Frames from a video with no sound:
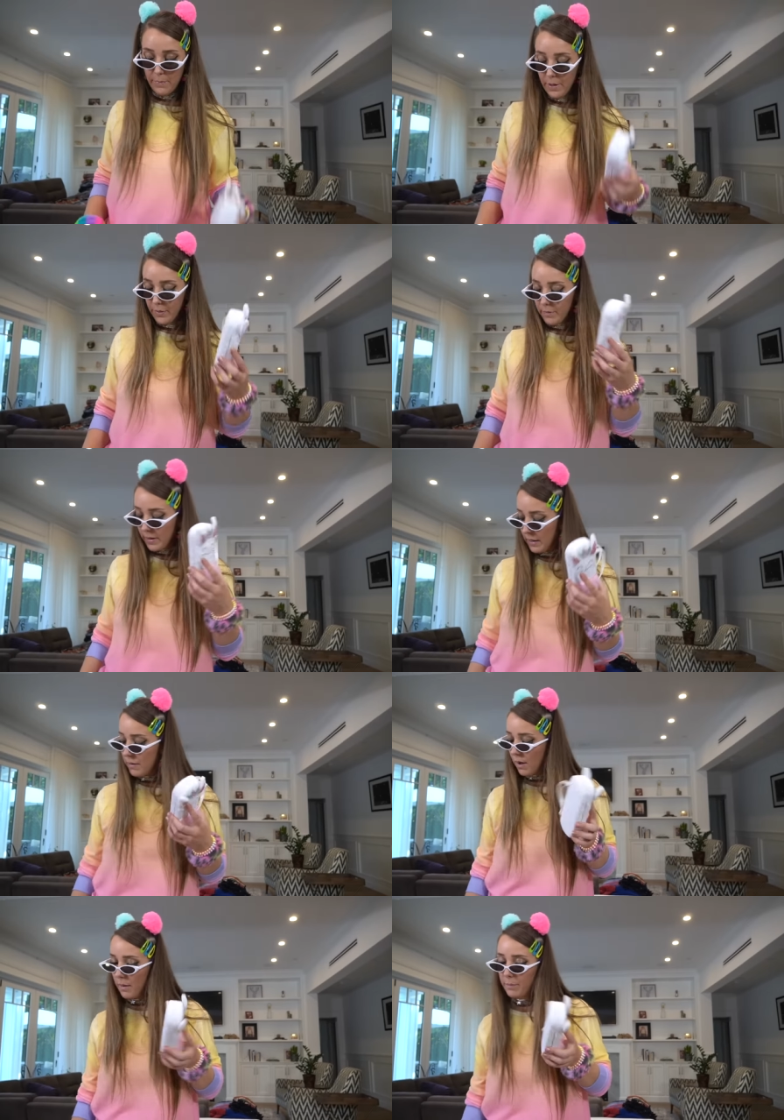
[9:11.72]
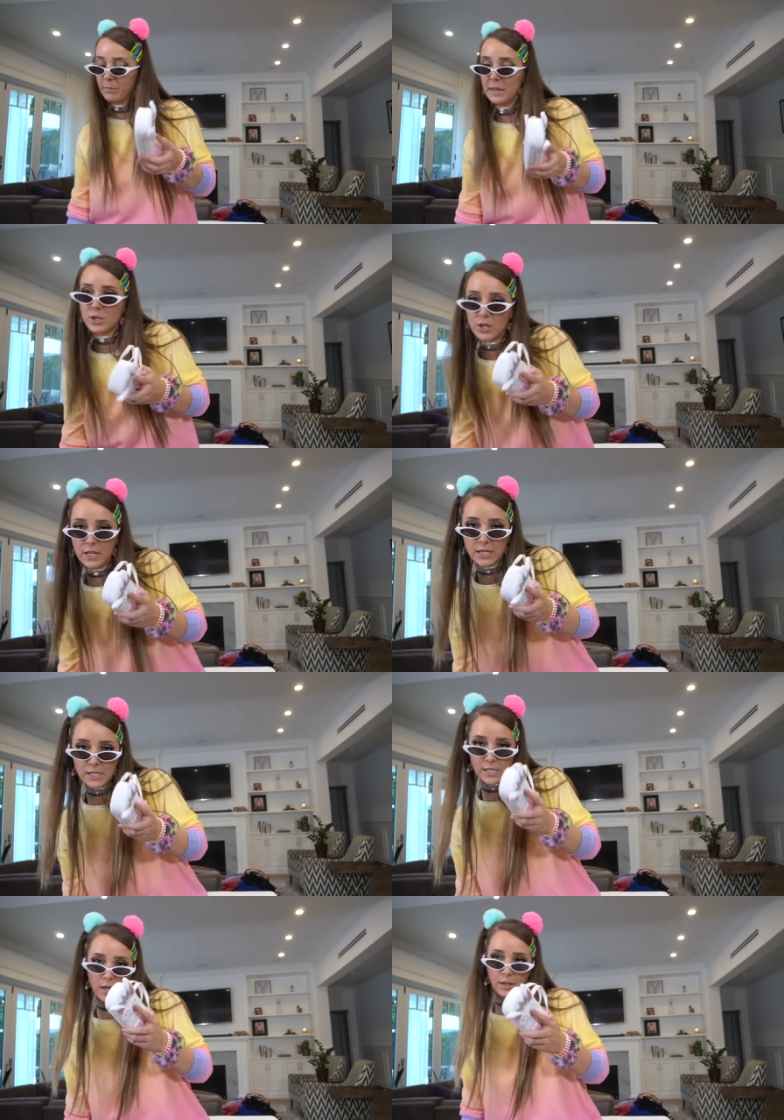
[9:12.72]
I'm gonna put my
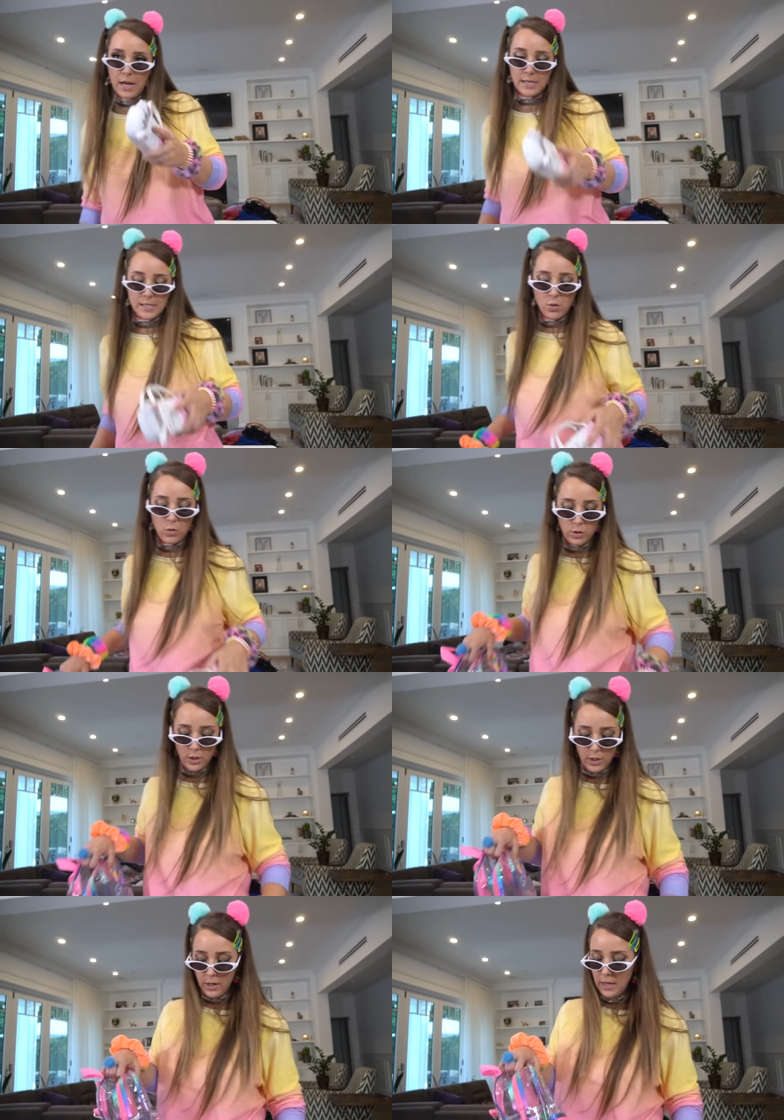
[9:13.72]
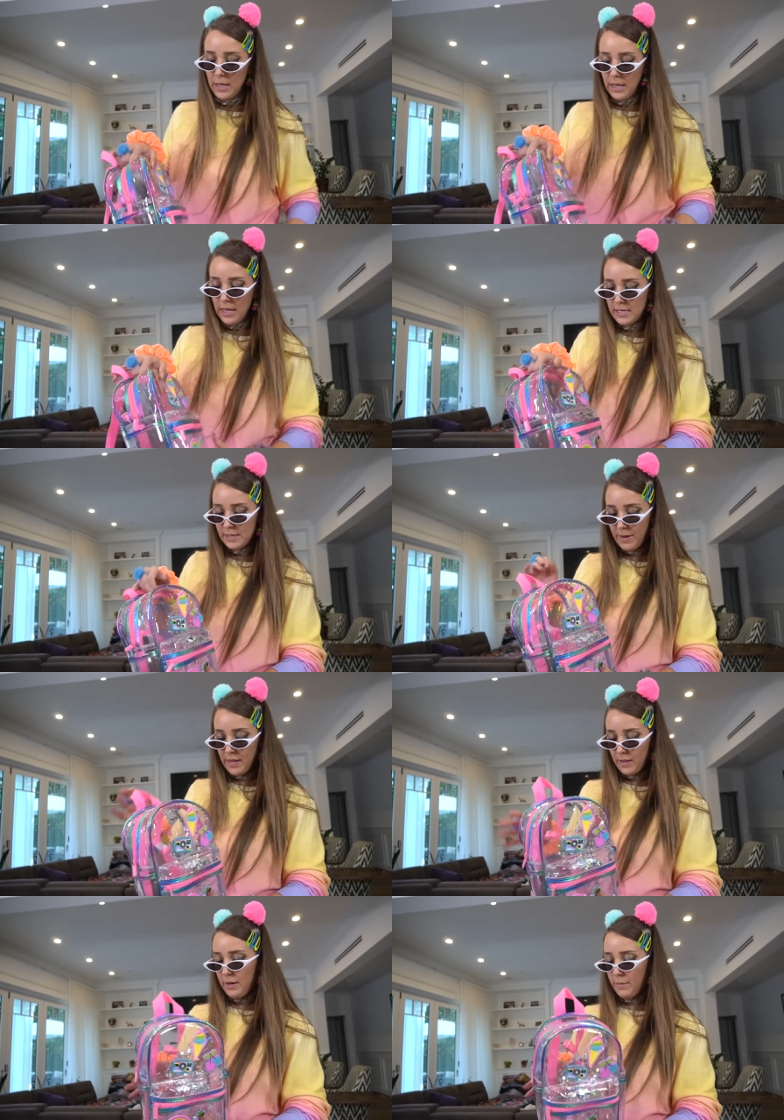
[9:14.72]
bitchy sunglass holder into my
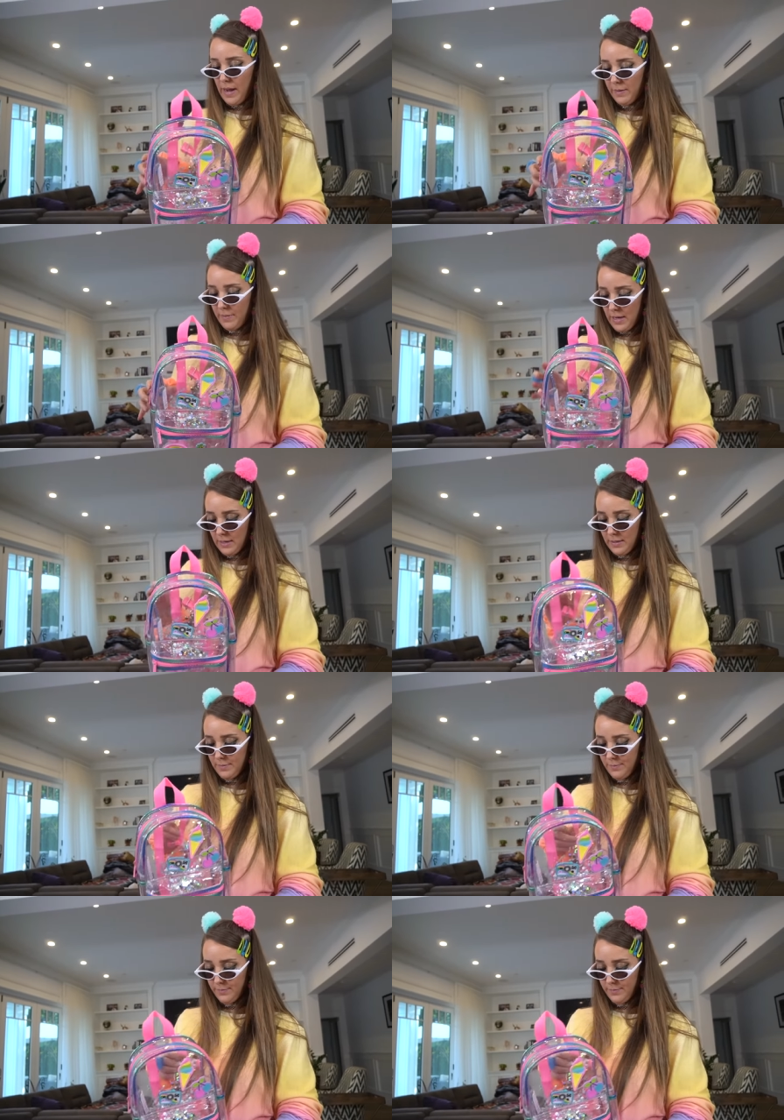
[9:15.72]
clear backpack.